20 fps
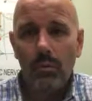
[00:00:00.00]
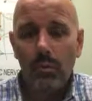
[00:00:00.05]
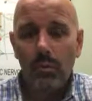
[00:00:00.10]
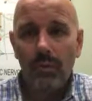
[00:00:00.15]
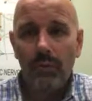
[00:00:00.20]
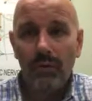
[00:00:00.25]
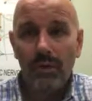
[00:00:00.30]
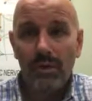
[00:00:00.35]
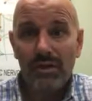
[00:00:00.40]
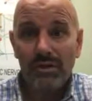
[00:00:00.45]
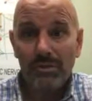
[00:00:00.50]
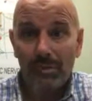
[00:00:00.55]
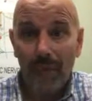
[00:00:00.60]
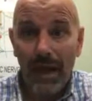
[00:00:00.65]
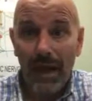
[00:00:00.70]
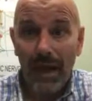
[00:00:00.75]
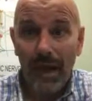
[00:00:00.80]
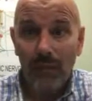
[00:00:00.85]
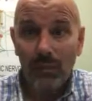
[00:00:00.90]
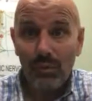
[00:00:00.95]
What if our
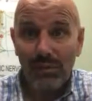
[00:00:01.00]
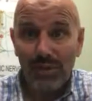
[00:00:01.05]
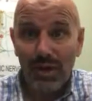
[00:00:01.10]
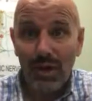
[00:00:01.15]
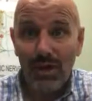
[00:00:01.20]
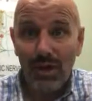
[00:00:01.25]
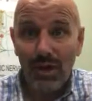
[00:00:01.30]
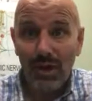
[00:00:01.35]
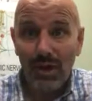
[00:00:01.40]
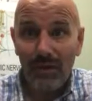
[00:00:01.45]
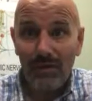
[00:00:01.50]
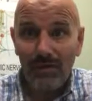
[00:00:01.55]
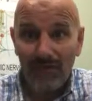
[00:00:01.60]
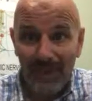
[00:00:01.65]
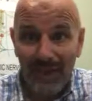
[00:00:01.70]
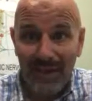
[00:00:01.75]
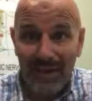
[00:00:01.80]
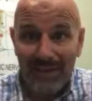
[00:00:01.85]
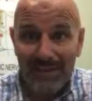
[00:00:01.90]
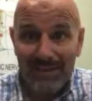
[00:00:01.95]
spine was on our
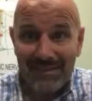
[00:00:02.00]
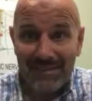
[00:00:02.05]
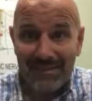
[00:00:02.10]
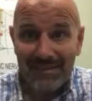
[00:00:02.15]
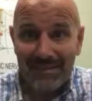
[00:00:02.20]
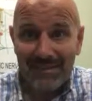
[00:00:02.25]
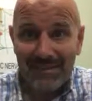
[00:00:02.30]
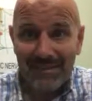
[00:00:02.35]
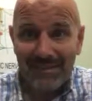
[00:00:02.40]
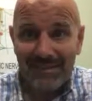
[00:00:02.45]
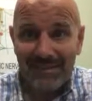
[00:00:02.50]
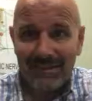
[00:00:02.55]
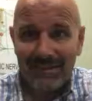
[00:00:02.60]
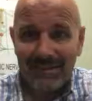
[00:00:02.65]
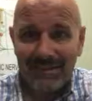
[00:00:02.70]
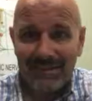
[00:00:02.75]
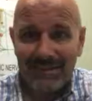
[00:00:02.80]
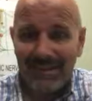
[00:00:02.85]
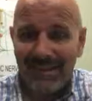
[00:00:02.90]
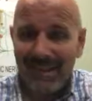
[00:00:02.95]
face?
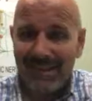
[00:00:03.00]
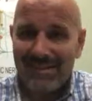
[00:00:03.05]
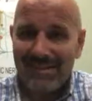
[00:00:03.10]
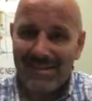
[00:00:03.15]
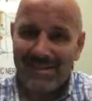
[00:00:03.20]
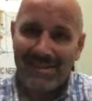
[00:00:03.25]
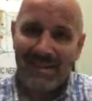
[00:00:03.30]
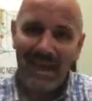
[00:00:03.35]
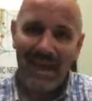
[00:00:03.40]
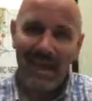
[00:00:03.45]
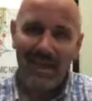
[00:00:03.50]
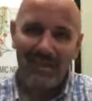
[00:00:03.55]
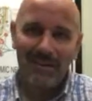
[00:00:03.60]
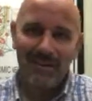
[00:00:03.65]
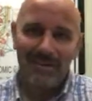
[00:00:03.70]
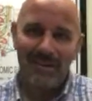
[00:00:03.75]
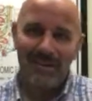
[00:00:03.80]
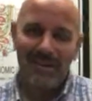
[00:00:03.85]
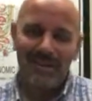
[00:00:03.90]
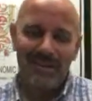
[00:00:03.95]
That's the
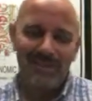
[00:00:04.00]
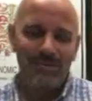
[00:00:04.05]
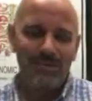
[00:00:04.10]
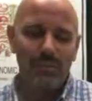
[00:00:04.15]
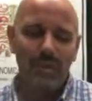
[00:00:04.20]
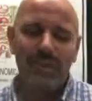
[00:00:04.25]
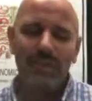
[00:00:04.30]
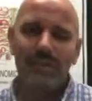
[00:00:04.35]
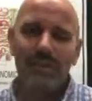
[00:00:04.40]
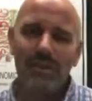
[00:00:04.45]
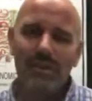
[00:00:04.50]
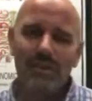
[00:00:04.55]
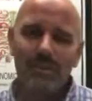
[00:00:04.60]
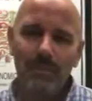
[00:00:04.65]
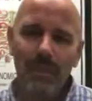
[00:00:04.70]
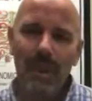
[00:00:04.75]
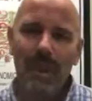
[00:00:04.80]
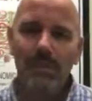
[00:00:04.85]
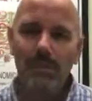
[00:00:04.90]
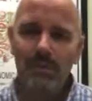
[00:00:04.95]
title of this. What if our
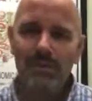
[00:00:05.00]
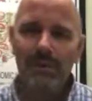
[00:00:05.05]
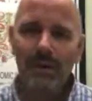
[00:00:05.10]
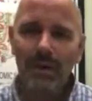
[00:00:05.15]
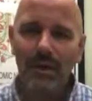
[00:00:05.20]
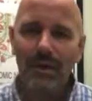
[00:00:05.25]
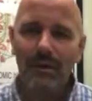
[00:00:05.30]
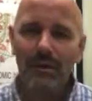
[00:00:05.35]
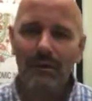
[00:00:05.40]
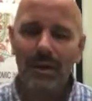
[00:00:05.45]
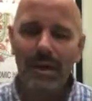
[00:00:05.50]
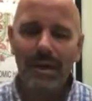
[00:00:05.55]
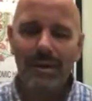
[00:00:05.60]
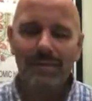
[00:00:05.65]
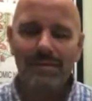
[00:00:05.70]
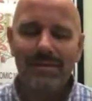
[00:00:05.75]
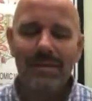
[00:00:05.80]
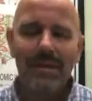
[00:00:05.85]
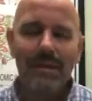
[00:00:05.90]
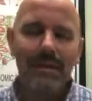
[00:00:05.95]
spine was on our
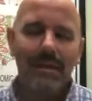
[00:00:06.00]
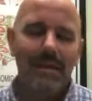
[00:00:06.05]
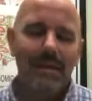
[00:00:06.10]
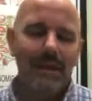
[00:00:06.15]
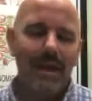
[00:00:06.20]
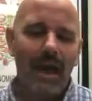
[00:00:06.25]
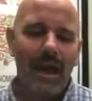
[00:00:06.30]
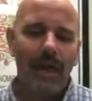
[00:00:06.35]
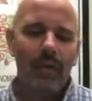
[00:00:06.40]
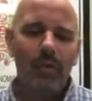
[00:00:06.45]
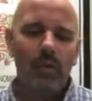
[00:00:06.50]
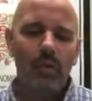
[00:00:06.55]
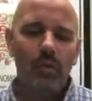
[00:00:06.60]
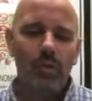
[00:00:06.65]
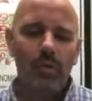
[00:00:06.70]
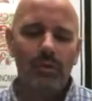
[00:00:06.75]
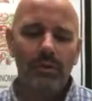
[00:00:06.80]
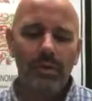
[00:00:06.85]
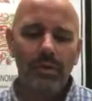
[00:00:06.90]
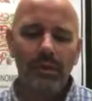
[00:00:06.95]
face? I heard a
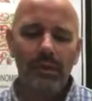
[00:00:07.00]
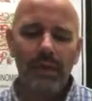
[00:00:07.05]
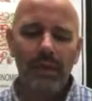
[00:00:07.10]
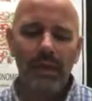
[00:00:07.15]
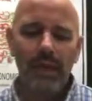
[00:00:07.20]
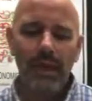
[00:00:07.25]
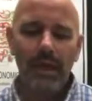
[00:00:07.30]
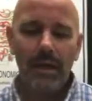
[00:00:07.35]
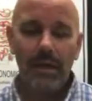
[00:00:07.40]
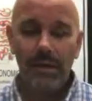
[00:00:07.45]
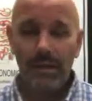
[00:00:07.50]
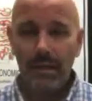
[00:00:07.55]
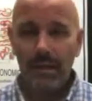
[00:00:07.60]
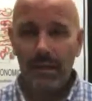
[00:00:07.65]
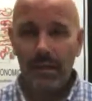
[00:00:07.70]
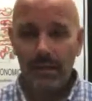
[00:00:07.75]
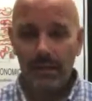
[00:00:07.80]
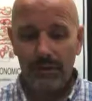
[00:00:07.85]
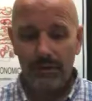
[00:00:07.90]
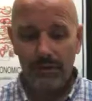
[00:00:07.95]
quote the other day, and
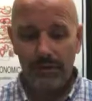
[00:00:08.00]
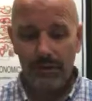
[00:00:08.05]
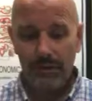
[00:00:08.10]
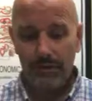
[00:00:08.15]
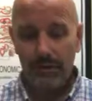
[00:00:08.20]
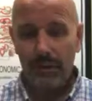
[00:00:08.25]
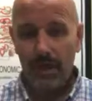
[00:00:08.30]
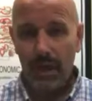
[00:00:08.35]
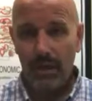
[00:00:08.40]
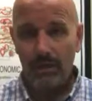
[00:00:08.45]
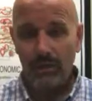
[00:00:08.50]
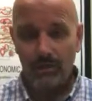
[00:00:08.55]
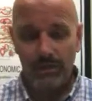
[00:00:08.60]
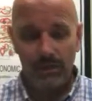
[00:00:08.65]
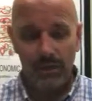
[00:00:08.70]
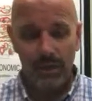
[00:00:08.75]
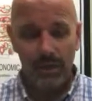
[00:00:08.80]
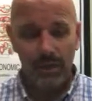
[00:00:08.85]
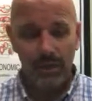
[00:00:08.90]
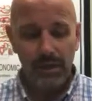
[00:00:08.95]
uh, the doctor
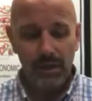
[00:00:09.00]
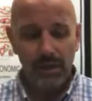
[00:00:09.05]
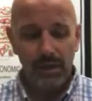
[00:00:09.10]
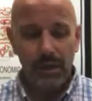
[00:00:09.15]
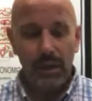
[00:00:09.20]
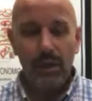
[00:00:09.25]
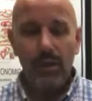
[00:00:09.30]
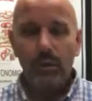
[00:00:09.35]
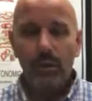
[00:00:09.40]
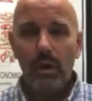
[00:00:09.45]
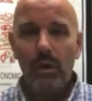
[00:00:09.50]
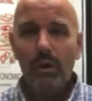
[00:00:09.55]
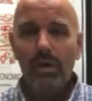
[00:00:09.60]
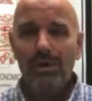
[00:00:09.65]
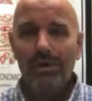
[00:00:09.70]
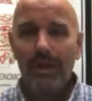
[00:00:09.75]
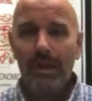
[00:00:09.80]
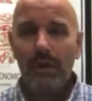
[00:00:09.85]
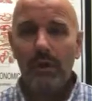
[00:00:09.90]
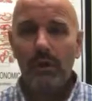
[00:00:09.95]
said, We
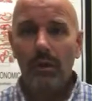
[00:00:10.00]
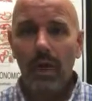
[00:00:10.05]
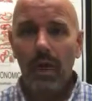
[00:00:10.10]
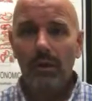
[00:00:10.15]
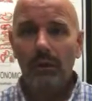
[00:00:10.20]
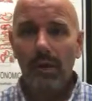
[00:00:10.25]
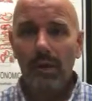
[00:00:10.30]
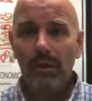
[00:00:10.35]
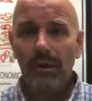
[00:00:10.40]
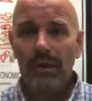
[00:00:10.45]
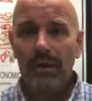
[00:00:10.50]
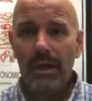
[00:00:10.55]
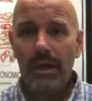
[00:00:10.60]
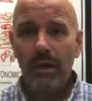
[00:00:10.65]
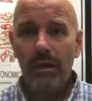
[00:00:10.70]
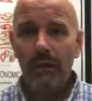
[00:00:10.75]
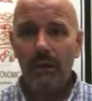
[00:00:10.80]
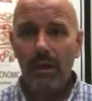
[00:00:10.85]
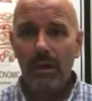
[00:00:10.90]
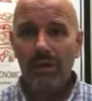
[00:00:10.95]
would take a lot better
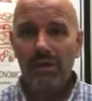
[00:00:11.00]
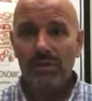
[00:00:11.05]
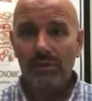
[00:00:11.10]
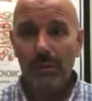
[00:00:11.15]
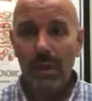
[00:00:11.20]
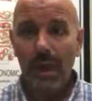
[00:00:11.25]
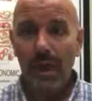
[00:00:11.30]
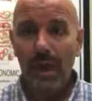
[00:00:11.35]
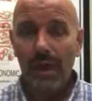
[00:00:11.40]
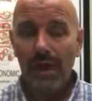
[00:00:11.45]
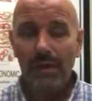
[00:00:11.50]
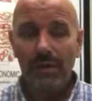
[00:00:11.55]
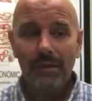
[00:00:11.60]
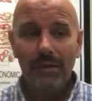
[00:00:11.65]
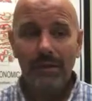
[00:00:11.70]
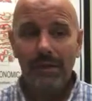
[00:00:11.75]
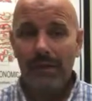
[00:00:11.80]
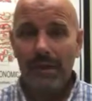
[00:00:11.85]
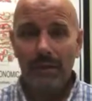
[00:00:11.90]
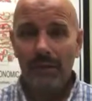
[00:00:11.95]
care of our
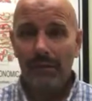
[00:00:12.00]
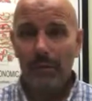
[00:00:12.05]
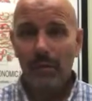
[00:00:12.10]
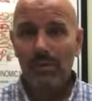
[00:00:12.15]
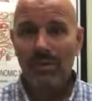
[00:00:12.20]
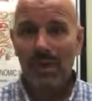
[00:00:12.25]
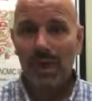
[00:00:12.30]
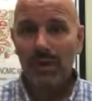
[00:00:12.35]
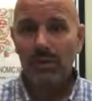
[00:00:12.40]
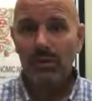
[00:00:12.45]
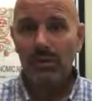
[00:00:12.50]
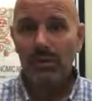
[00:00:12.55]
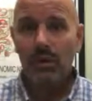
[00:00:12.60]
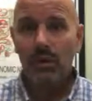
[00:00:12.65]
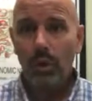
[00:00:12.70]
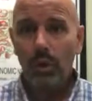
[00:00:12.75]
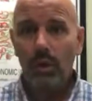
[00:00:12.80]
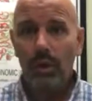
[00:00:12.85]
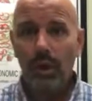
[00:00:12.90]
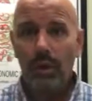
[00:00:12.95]
spine if it was actually
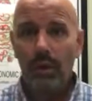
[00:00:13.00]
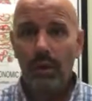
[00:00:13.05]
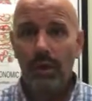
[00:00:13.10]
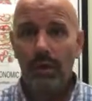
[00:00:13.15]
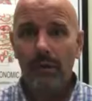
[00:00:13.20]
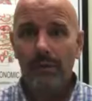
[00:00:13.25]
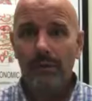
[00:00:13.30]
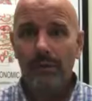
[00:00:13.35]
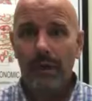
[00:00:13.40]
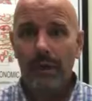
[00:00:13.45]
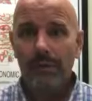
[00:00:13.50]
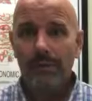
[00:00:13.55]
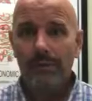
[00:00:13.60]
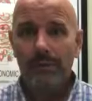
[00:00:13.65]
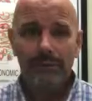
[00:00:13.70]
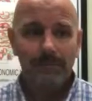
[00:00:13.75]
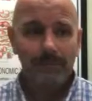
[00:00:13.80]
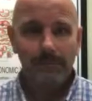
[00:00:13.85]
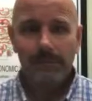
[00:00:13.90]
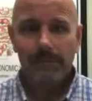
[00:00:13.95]
located on our
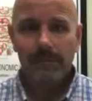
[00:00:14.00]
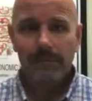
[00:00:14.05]
face.